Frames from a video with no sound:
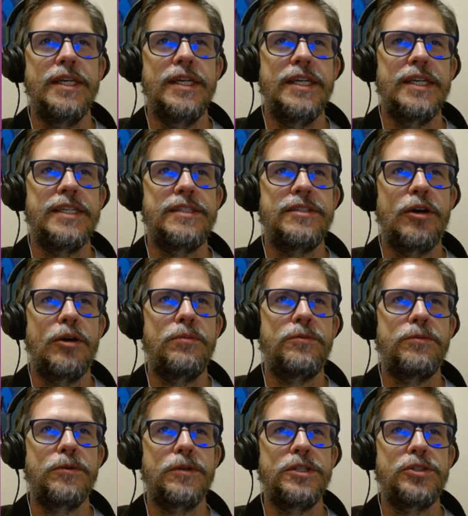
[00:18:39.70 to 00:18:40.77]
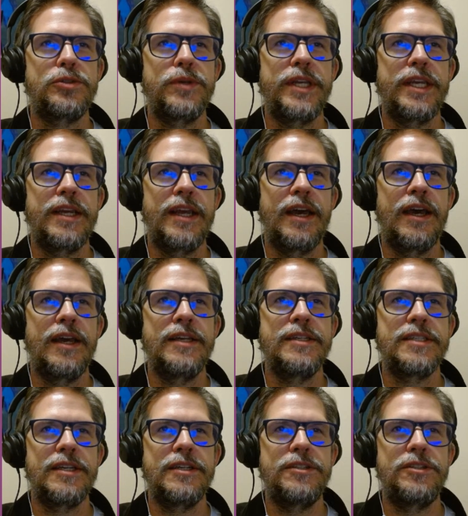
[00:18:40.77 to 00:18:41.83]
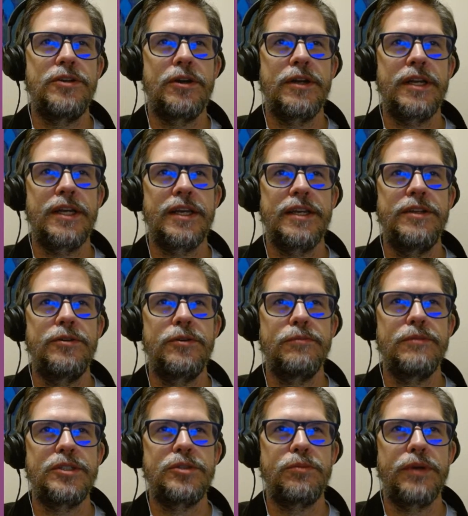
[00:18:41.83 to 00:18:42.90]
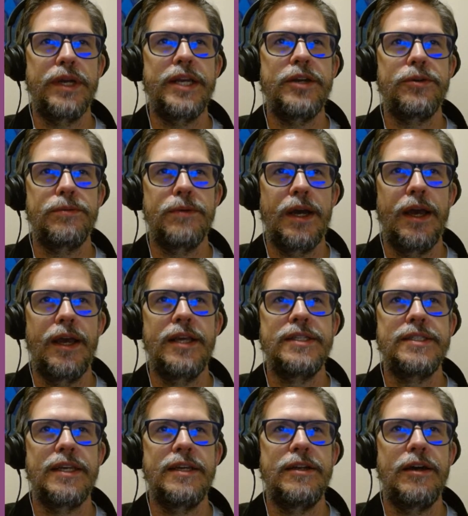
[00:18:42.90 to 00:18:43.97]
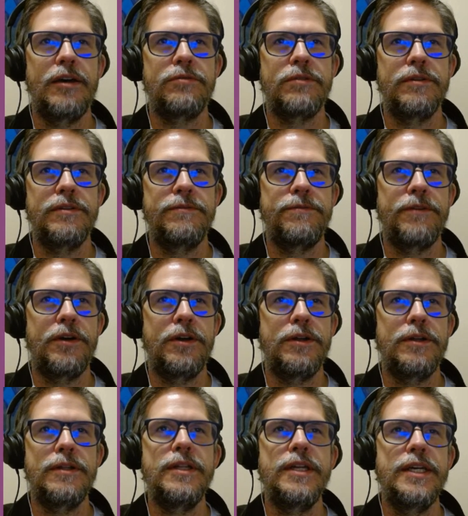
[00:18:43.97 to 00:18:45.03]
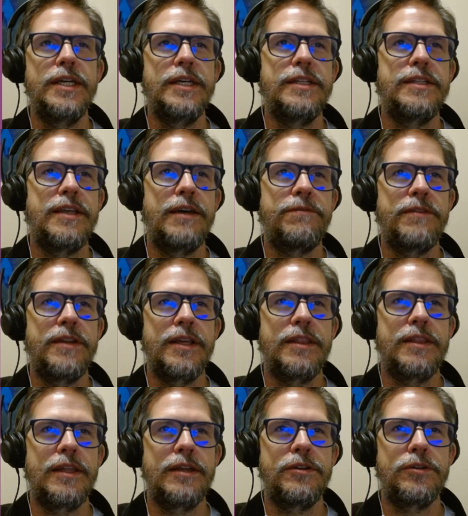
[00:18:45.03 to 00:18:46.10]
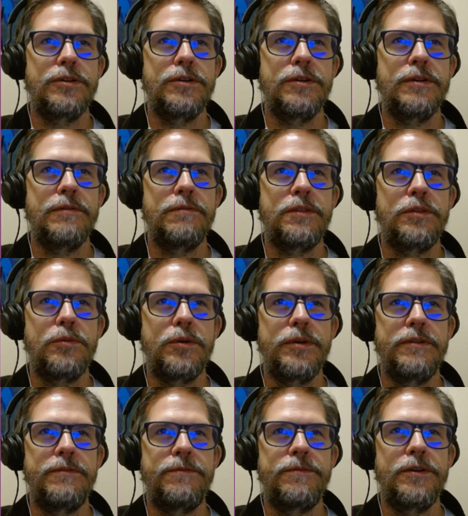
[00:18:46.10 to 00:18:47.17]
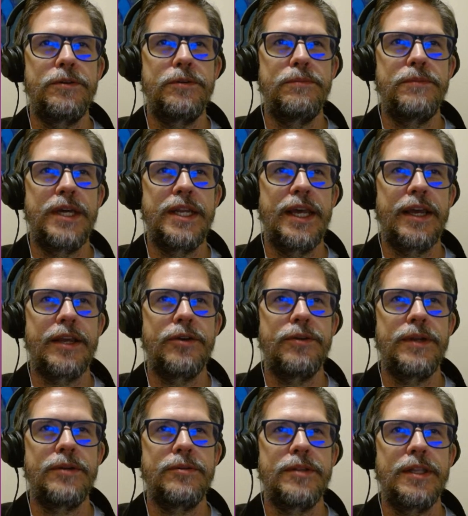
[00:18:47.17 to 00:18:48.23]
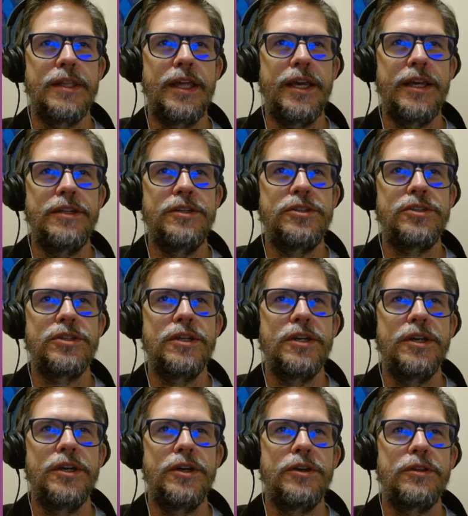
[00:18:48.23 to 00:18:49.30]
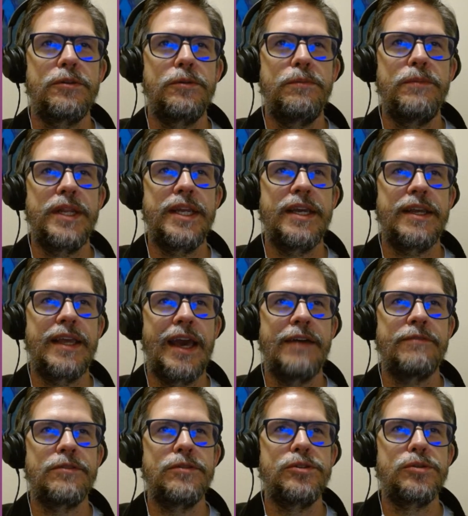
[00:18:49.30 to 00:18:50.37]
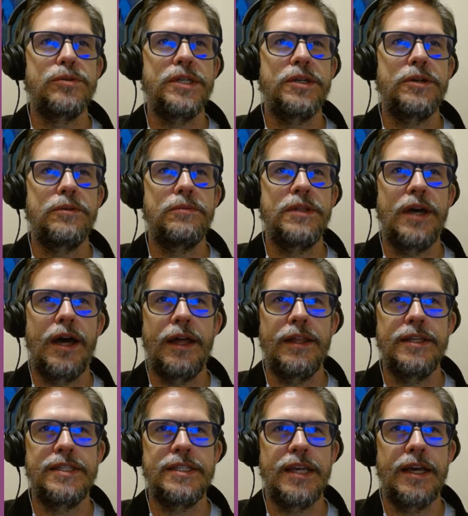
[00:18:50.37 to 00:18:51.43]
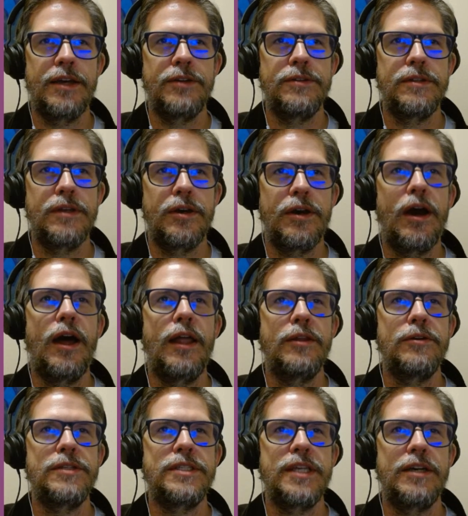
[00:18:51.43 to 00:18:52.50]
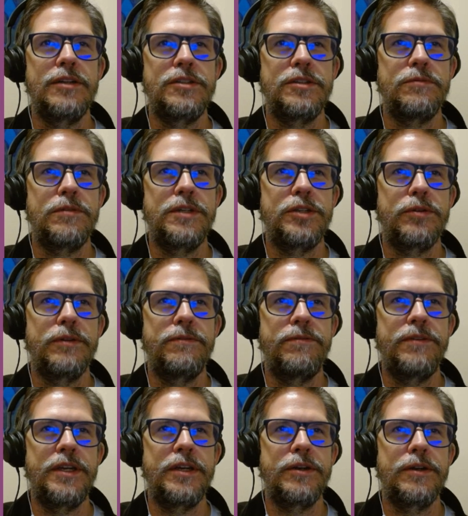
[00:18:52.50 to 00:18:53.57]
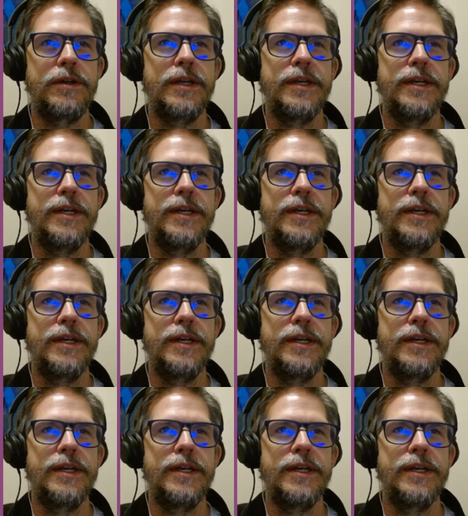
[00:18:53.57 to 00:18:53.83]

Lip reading: He saw before his shrinking eyes a dark, enormous breaker rise and hover and fall, deafening thunder of thwarted foam that echoed under the ledge, through many a cavern drear with hollow sounds of wintry fear.